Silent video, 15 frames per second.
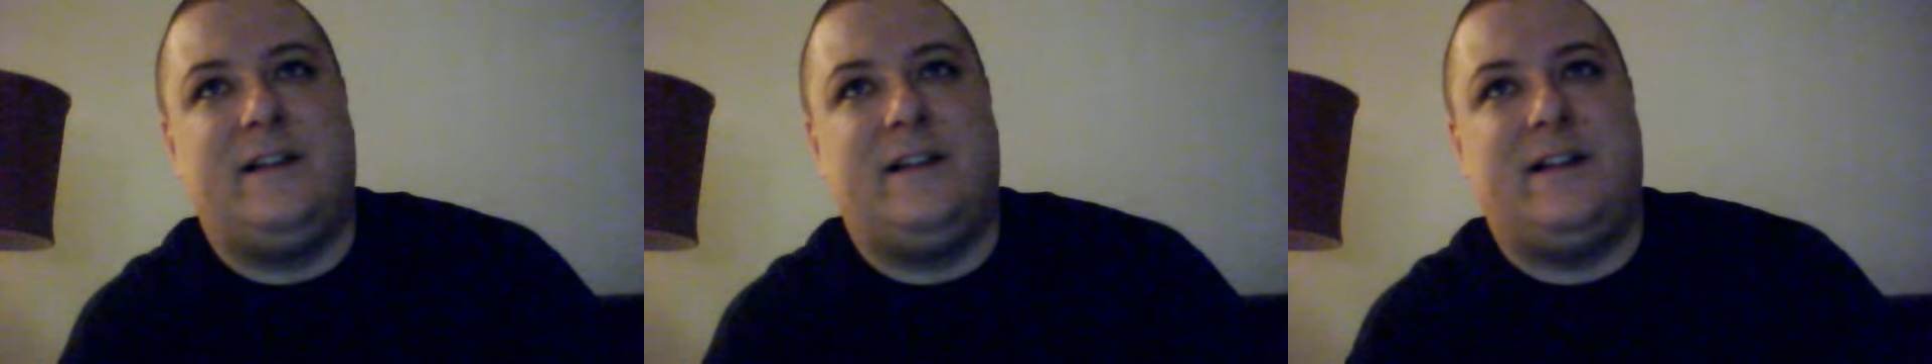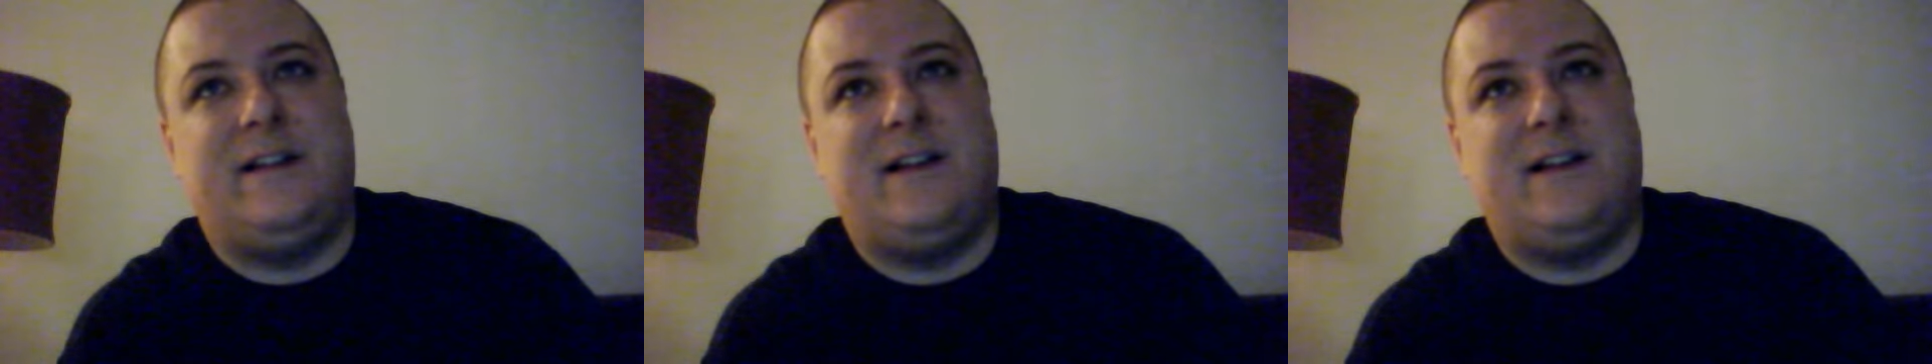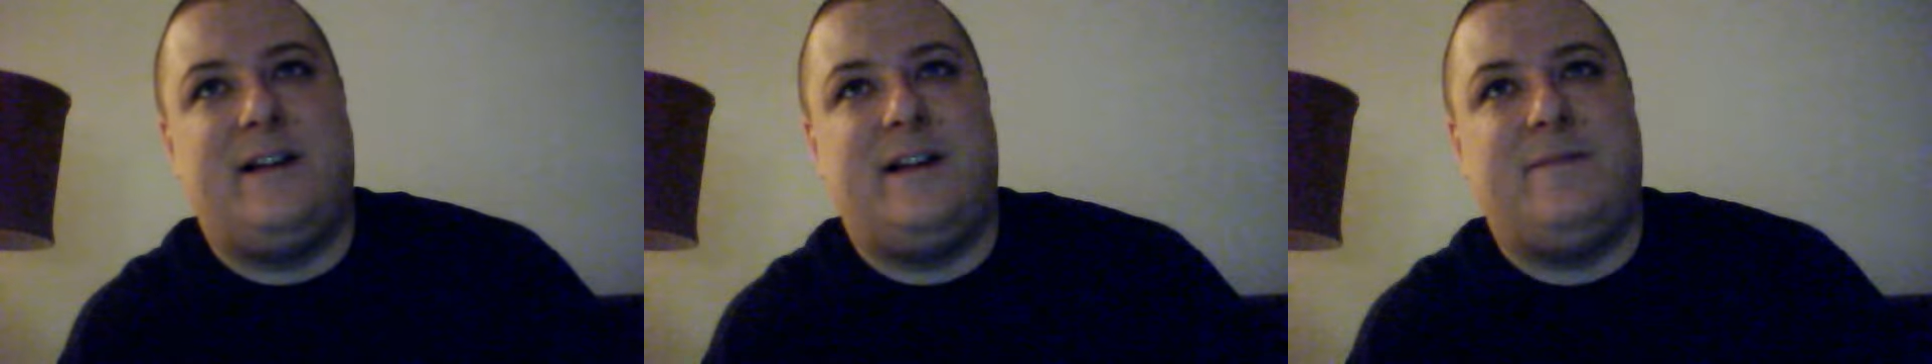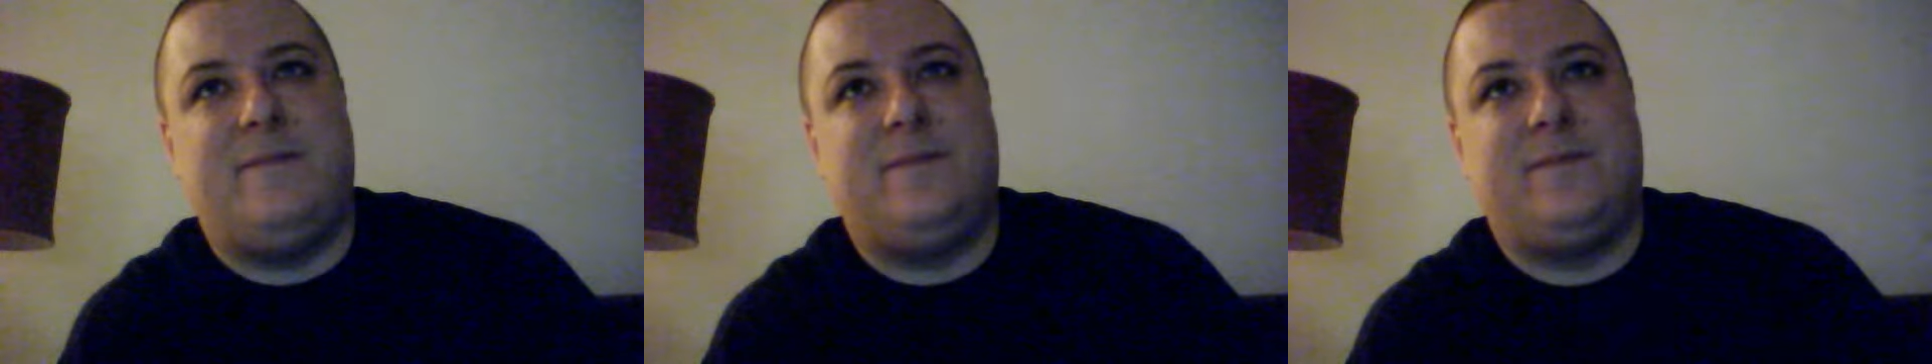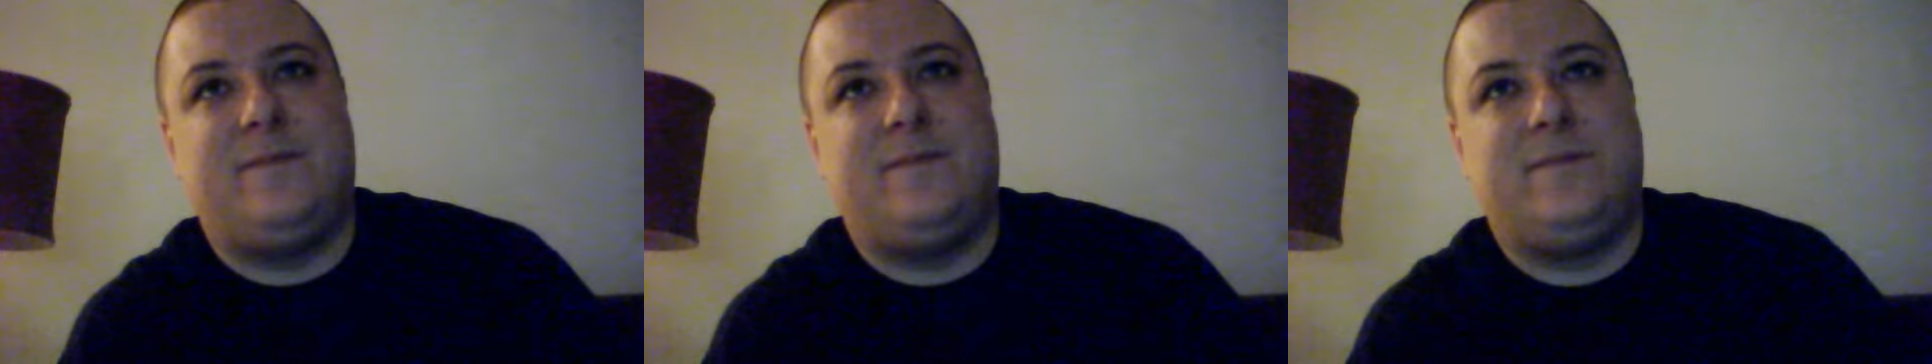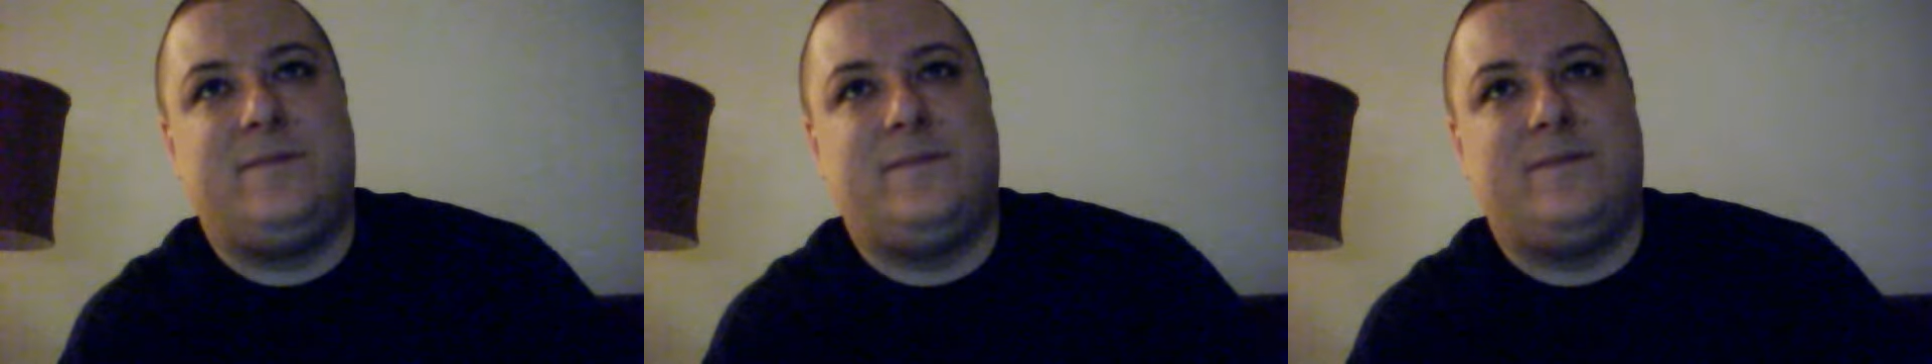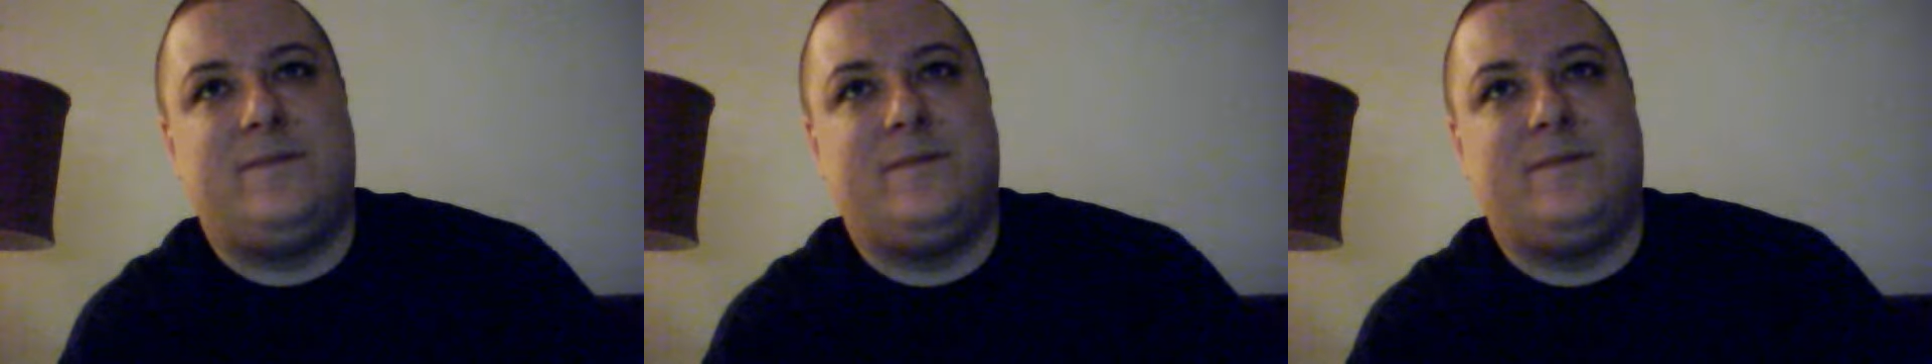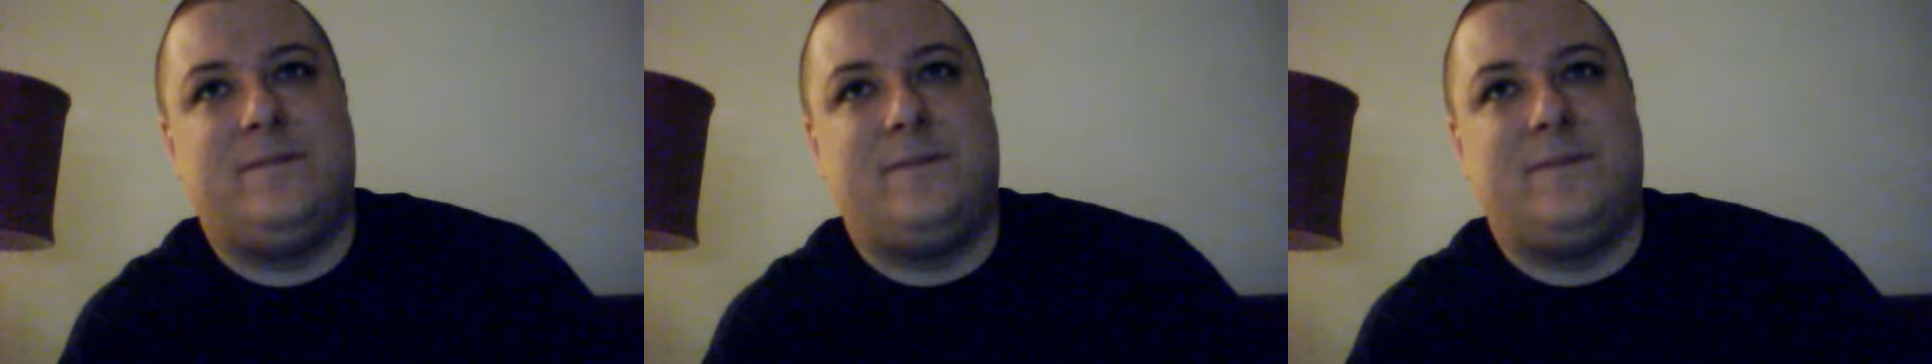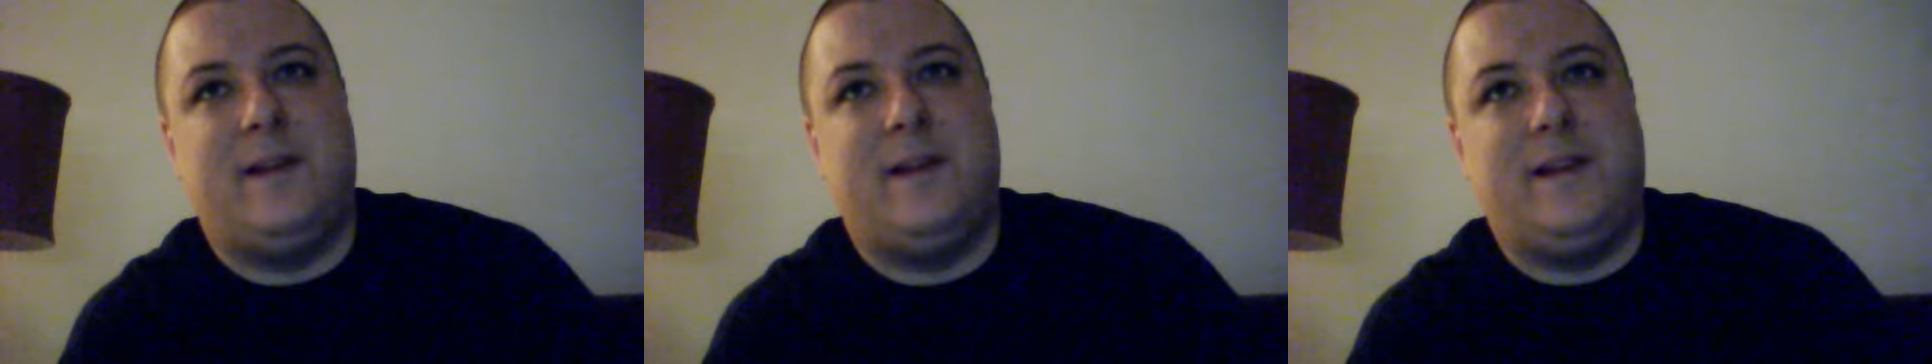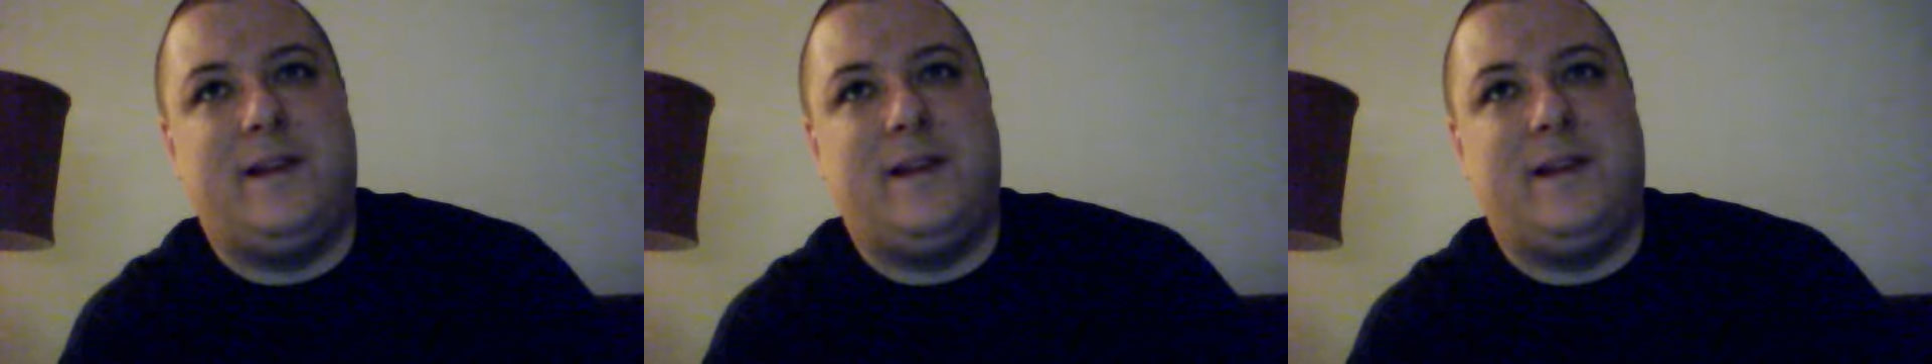Um, but